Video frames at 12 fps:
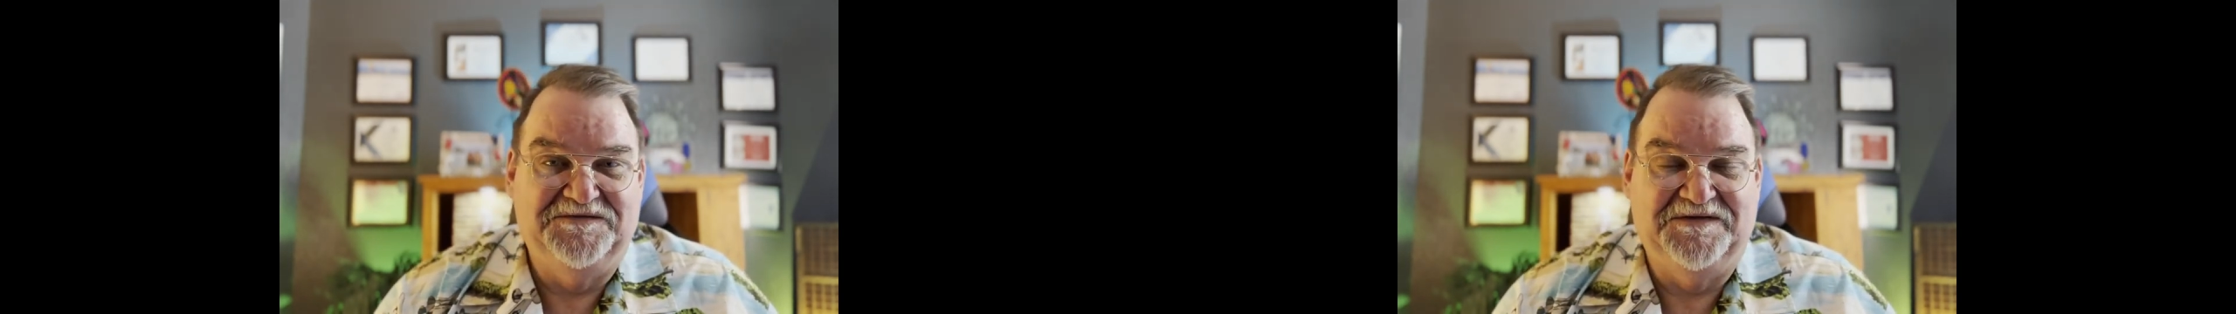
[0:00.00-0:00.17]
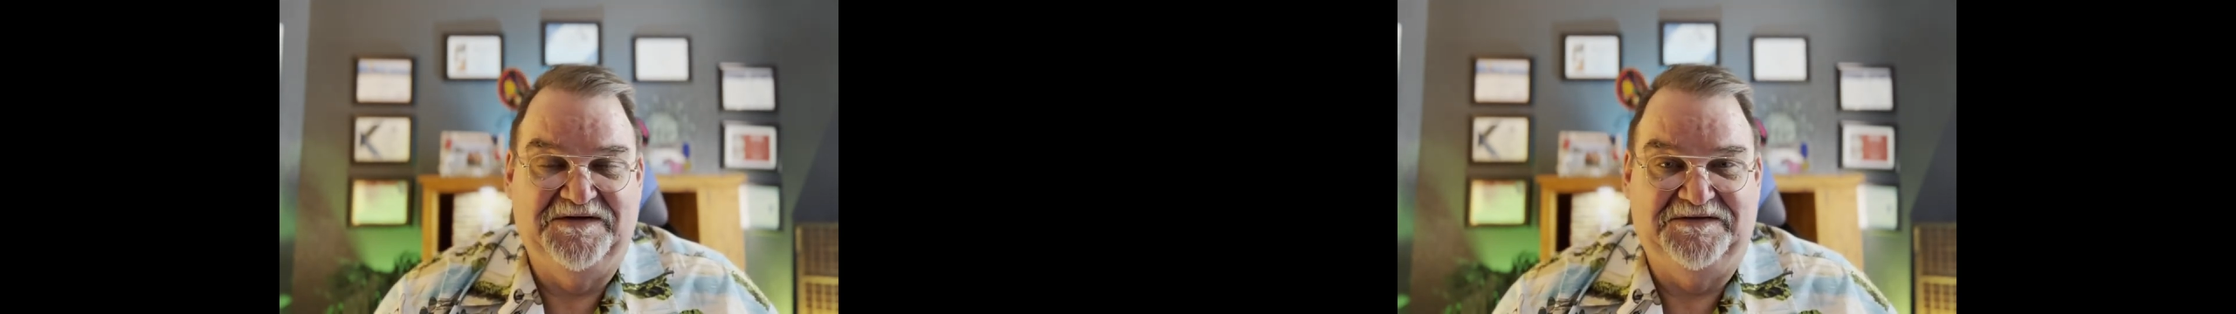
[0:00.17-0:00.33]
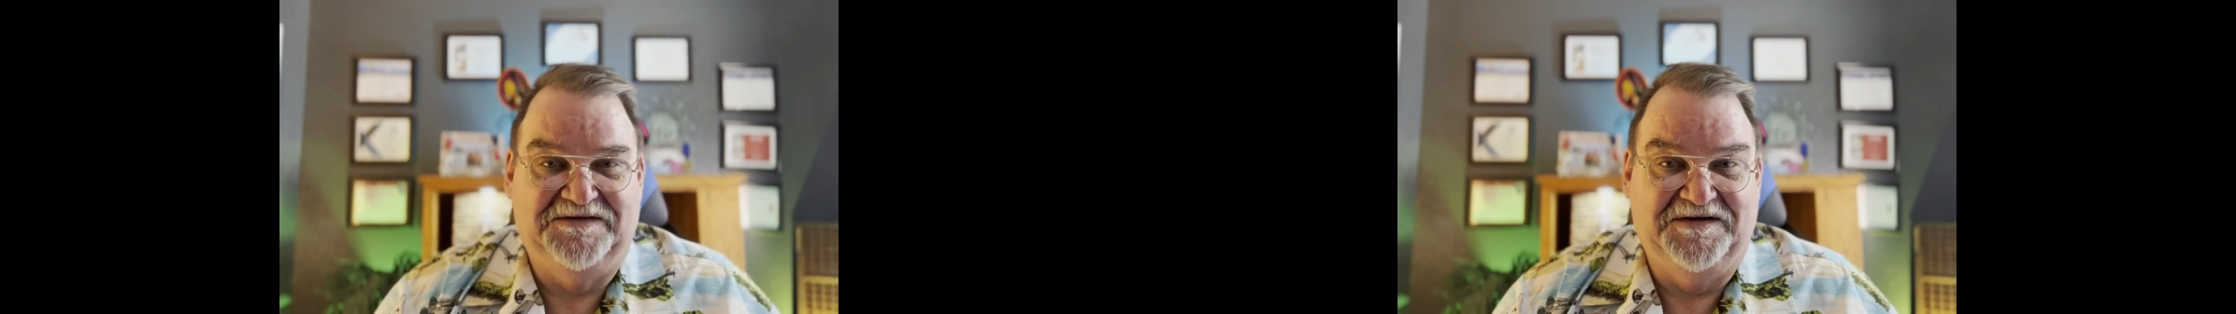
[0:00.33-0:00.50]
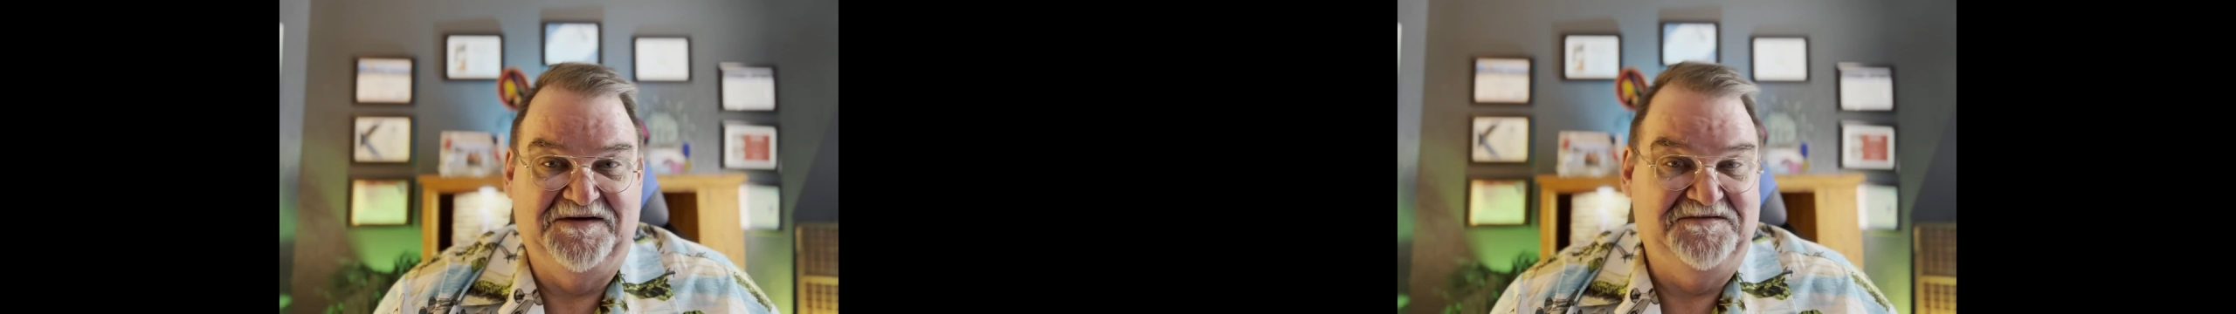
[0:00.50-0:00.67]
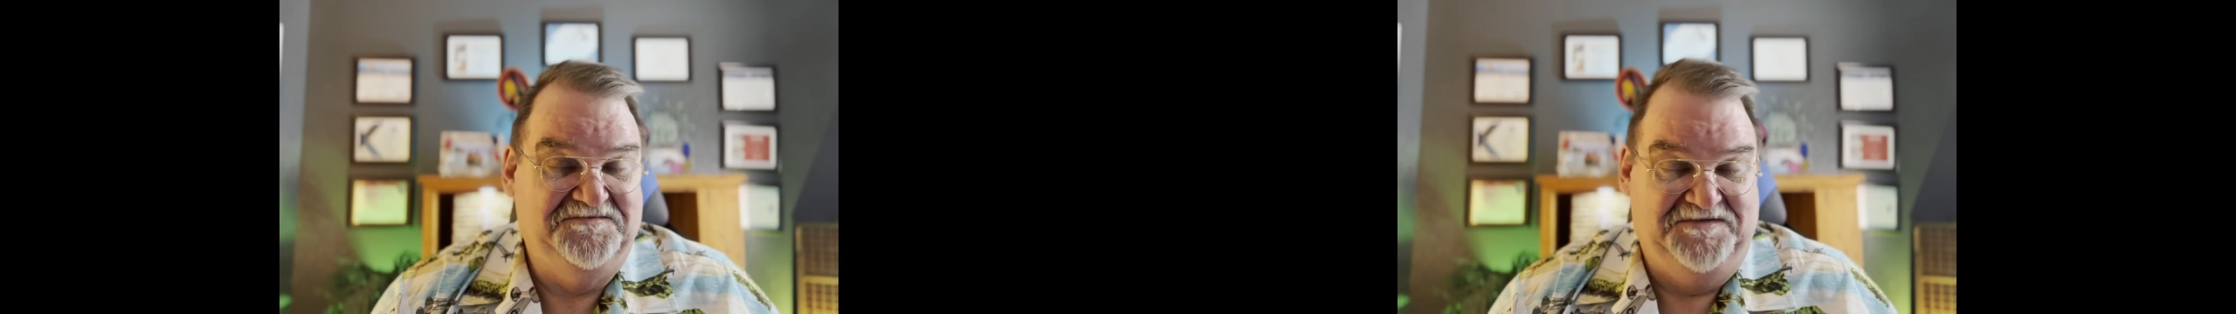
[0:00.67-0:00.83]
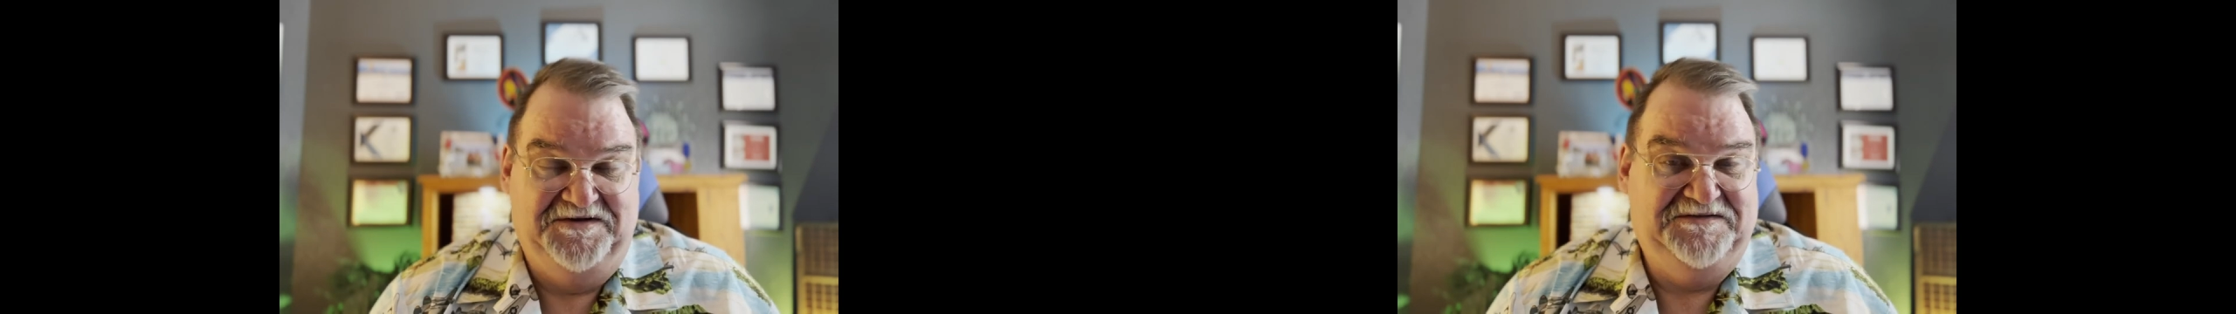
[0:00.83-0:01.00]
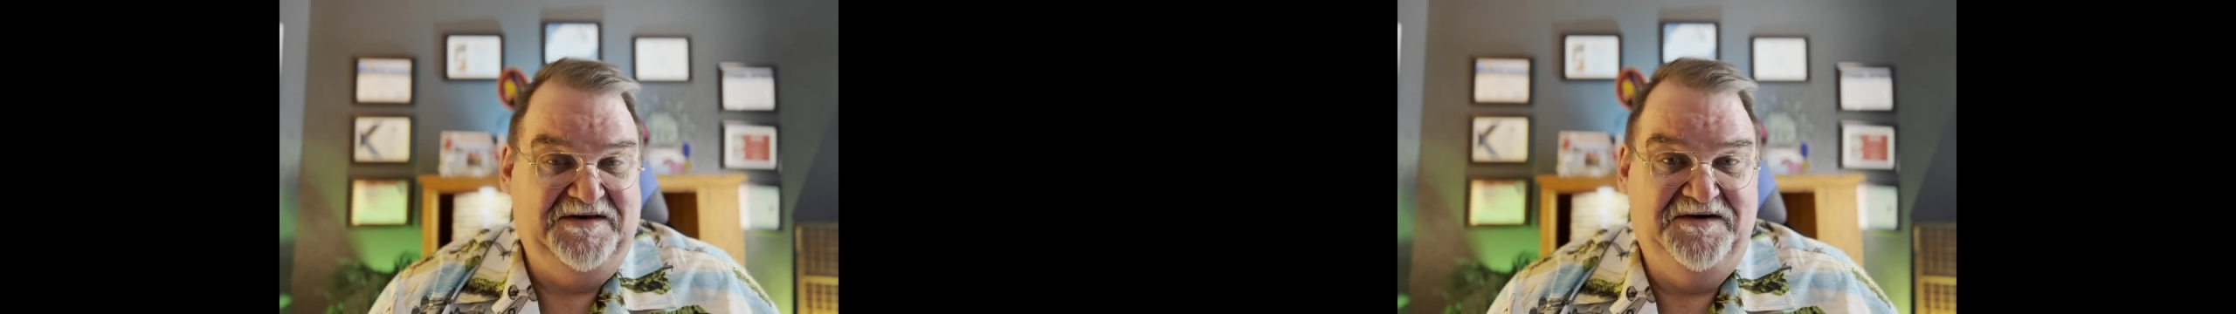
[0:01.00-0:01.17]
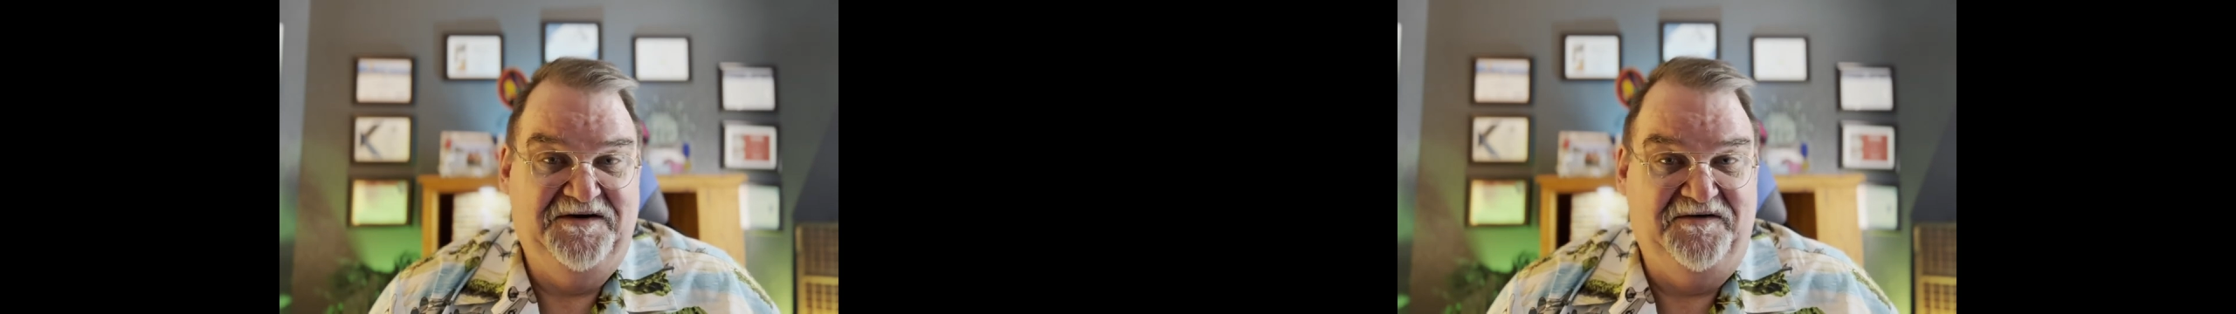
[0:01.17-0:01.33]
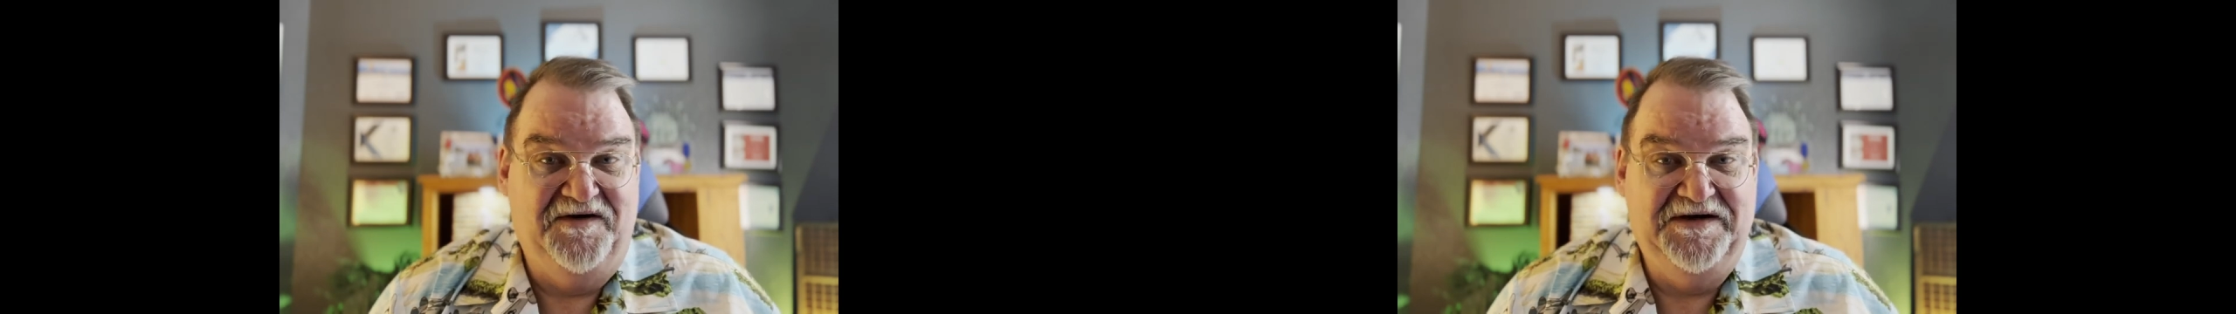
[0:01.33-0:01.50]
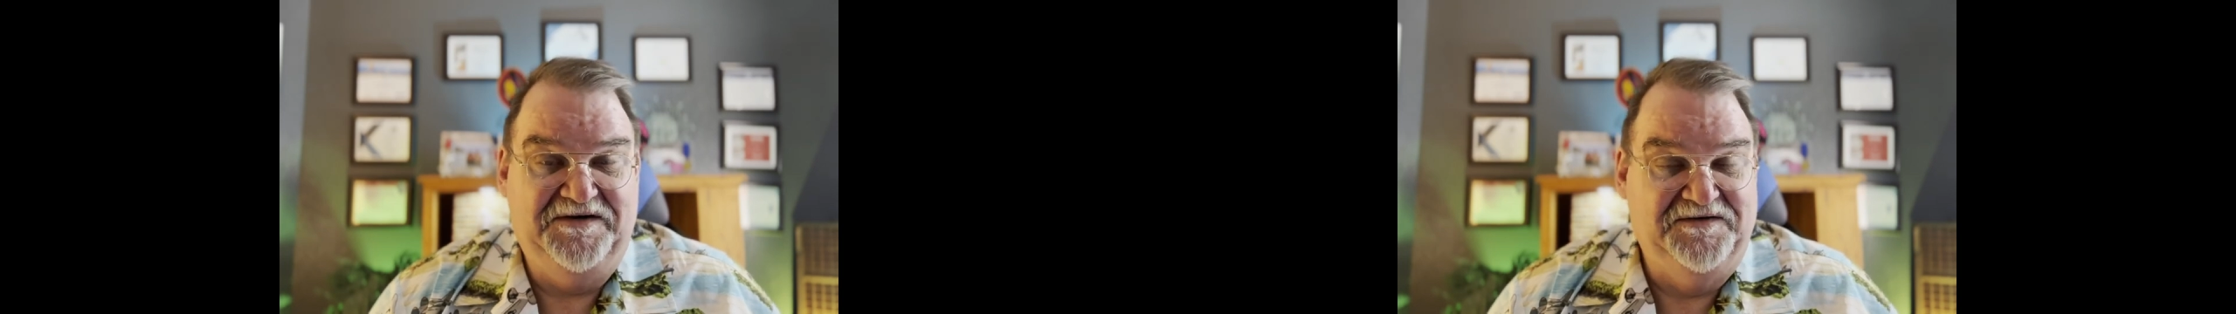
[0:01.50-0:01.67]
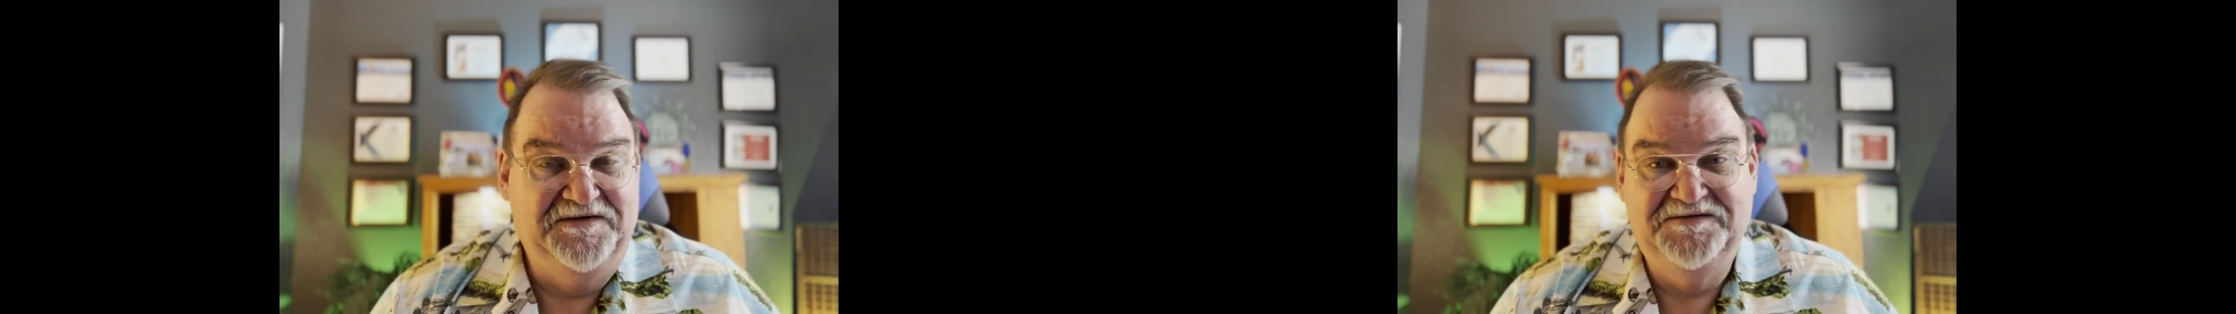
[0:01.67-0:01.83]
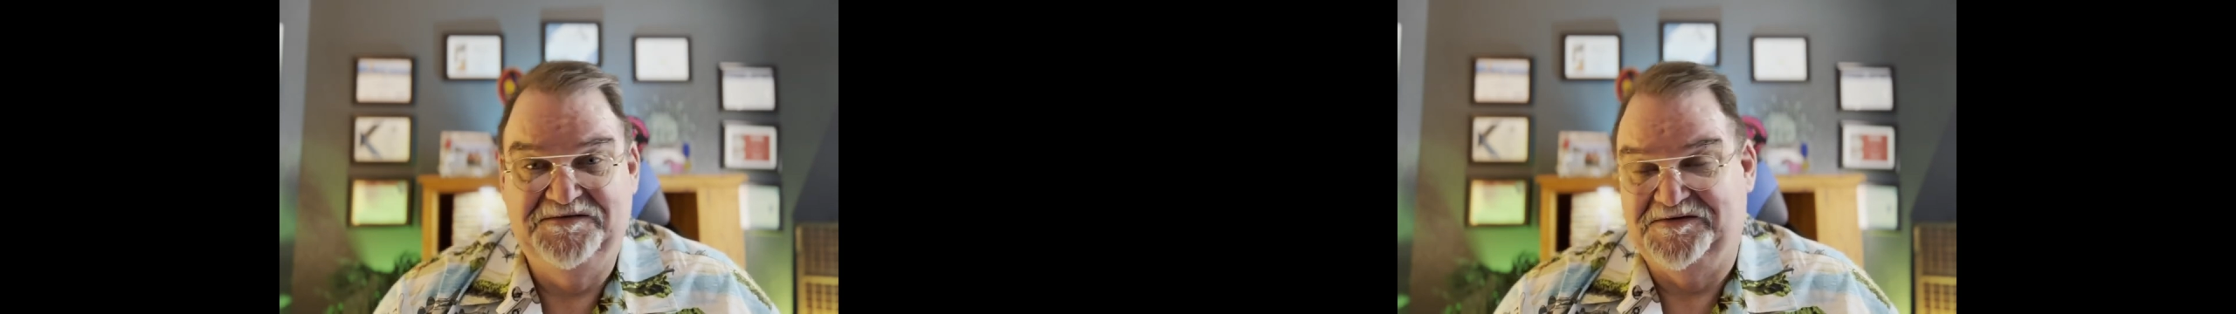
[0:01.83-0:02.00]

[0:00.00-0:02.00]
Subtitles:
that it looks like a great cruise.